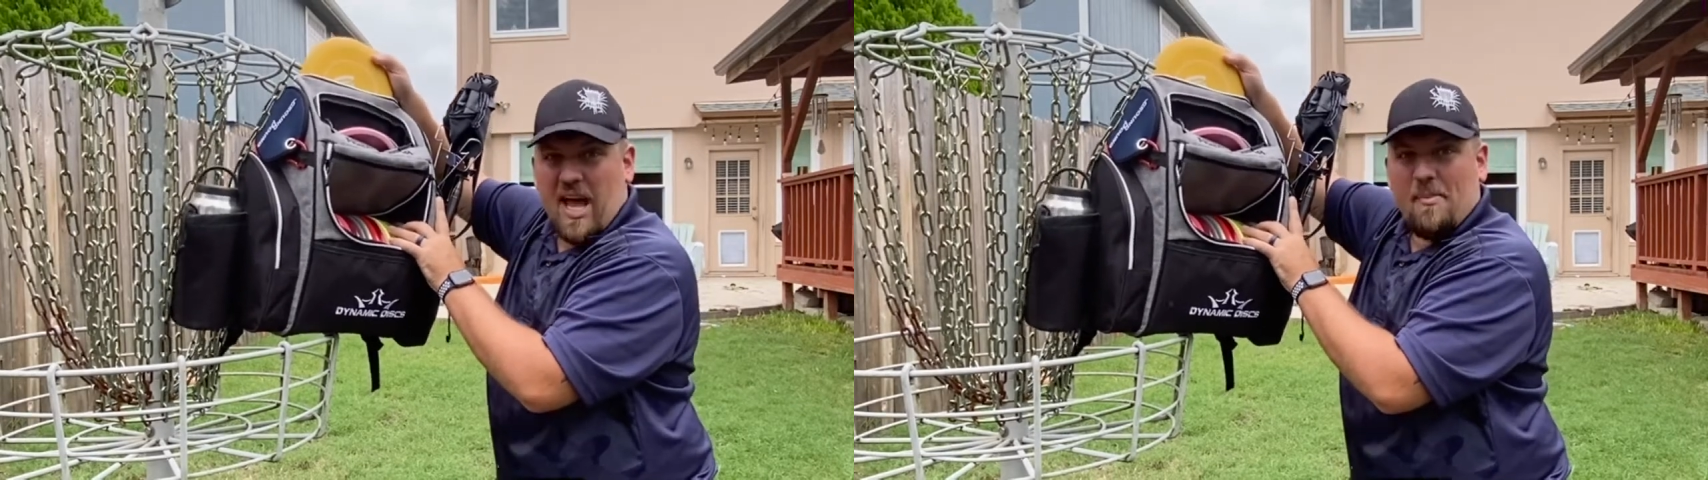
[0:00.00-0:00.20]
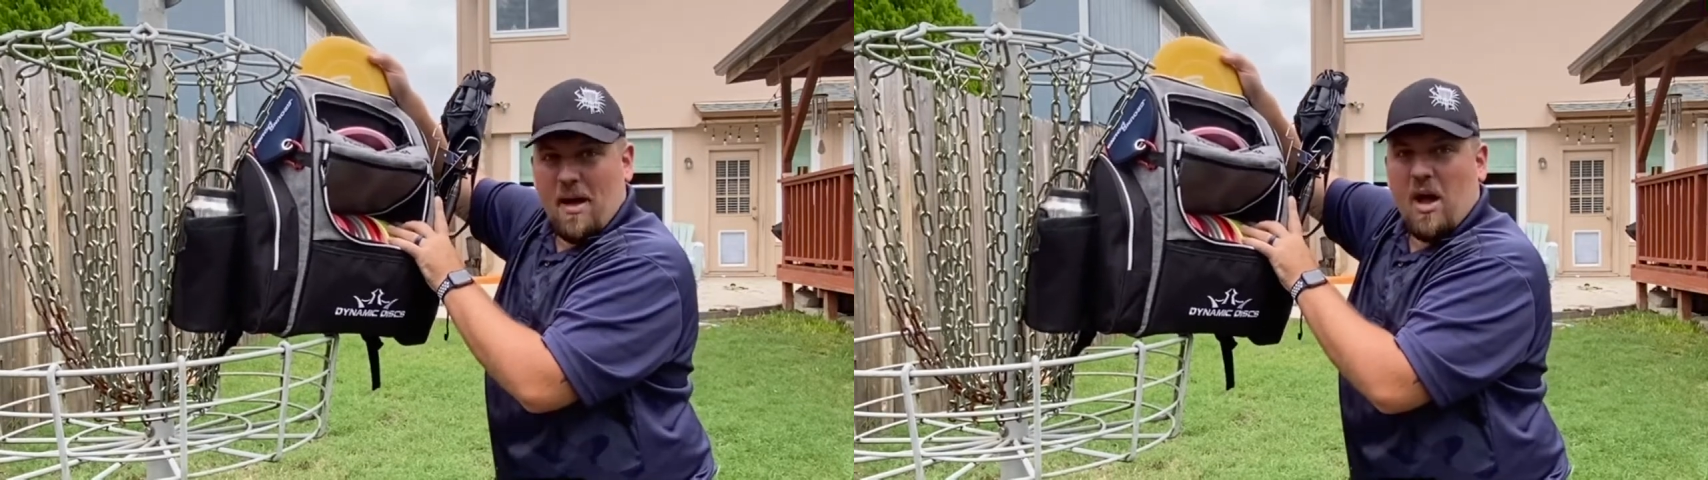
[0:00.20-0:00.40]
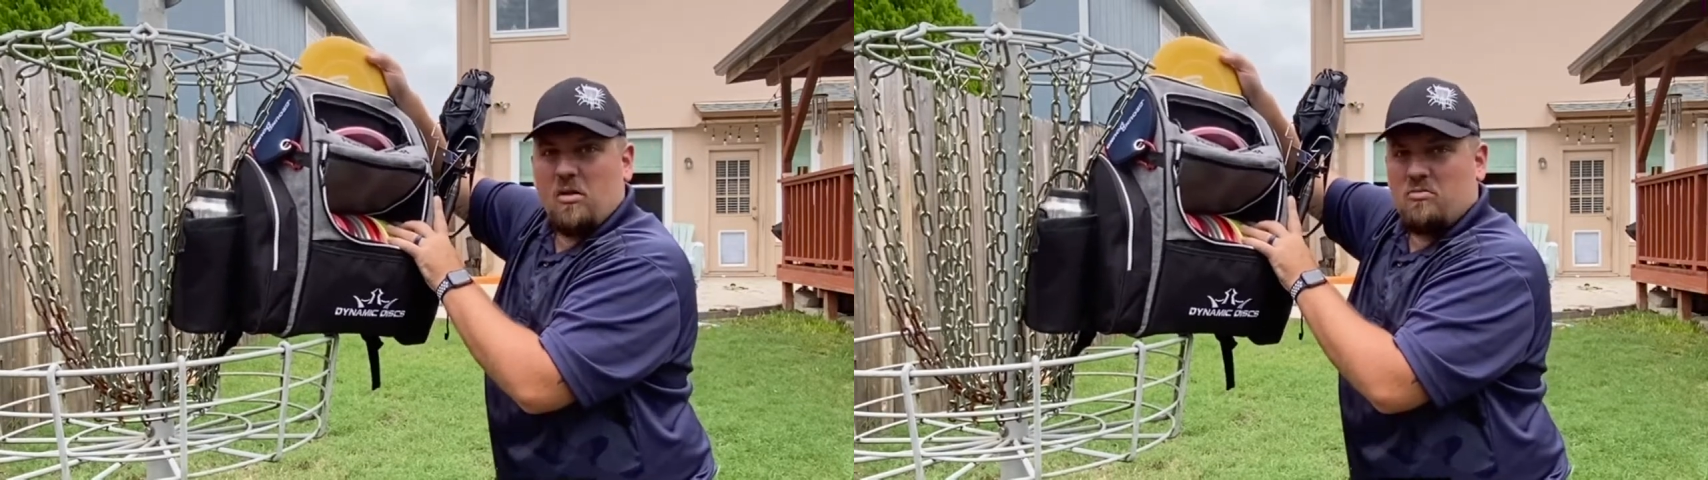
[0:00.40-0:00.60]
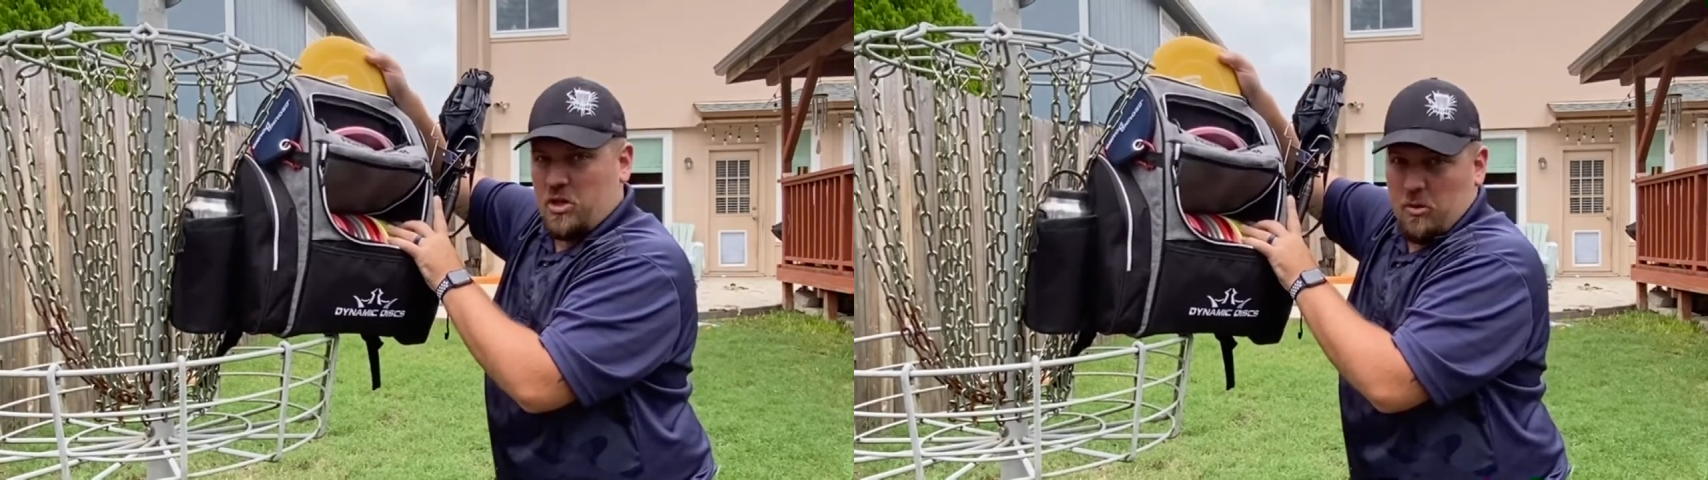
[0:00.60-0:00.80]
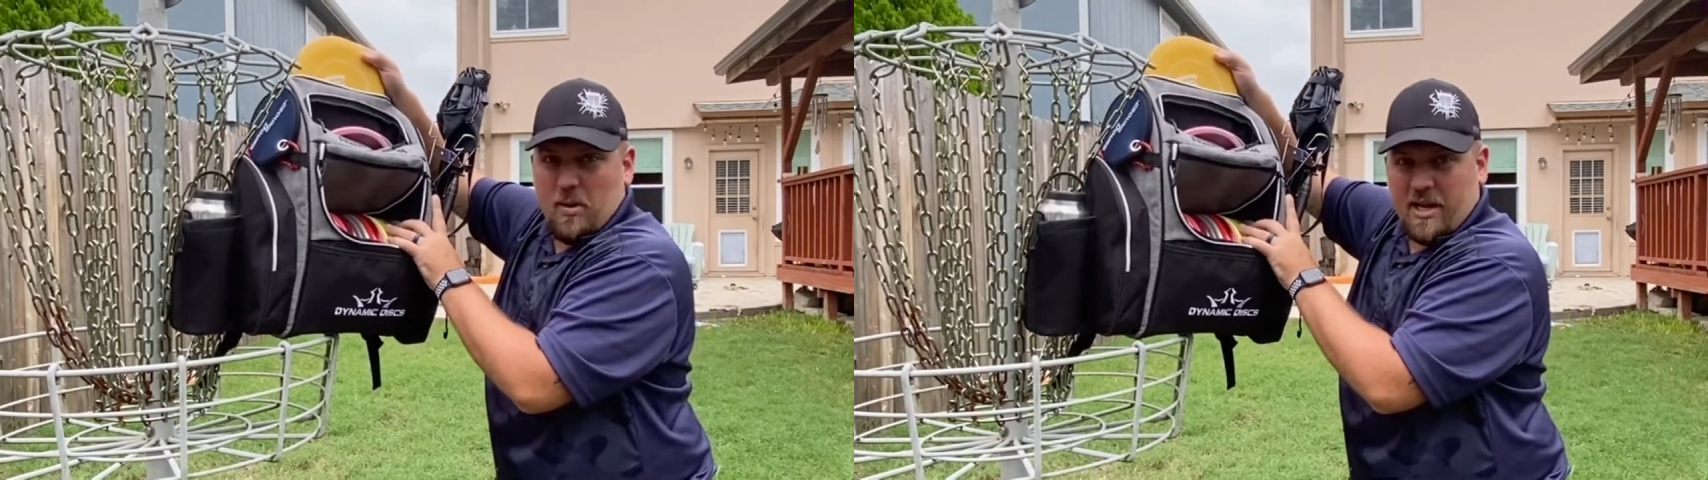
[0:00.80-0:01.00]
out,
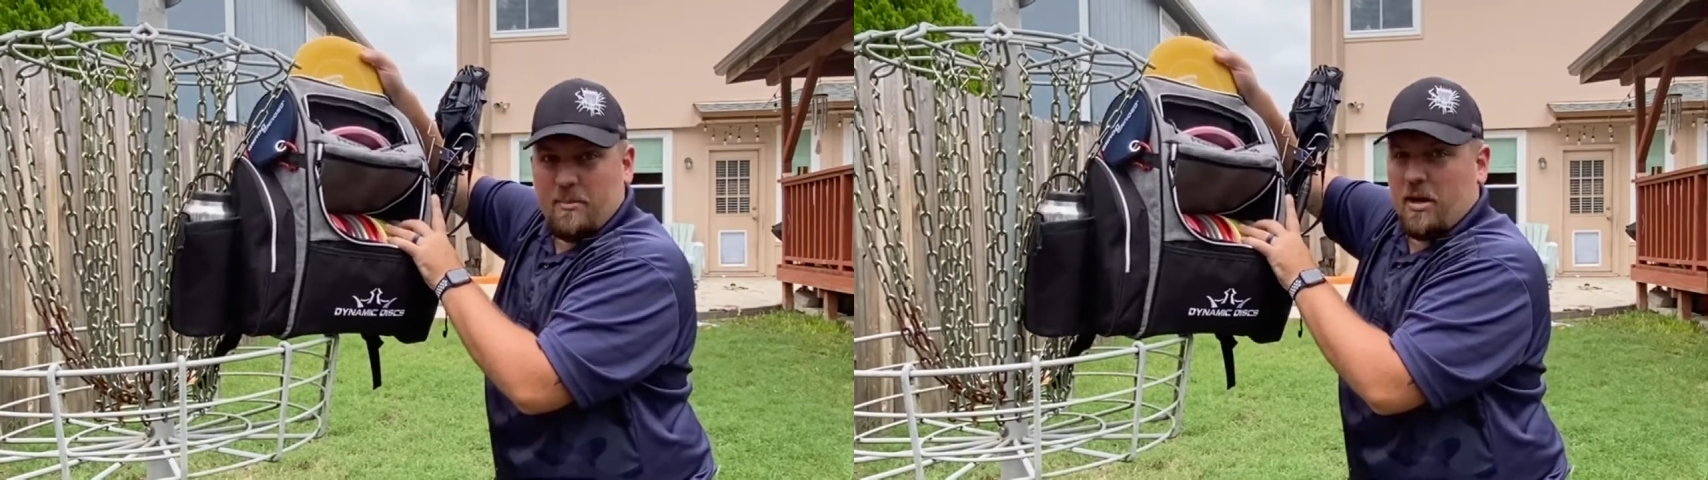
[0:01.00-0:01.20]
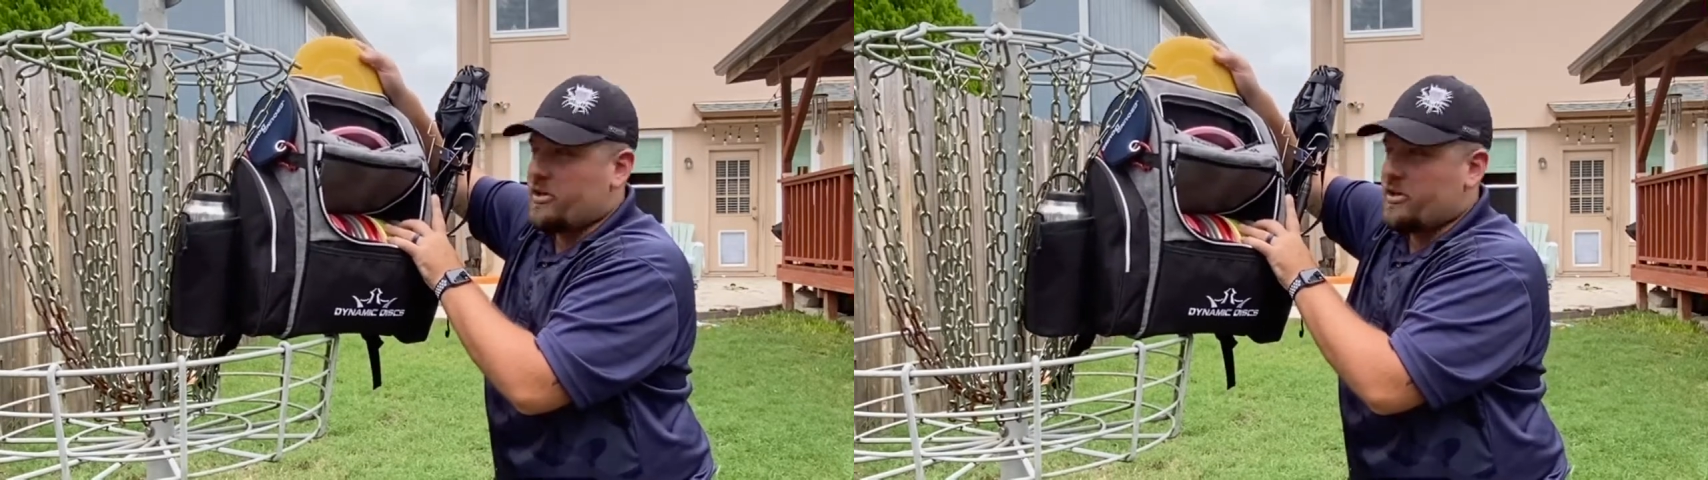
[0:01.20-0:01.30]
putting putters in